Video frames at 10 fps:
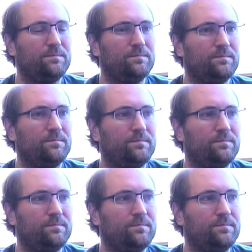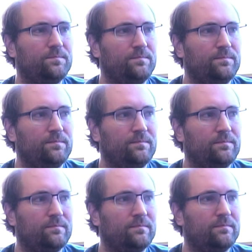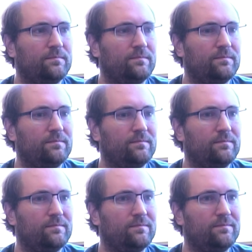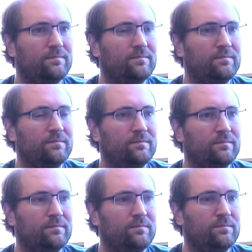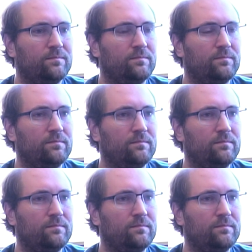[no speech]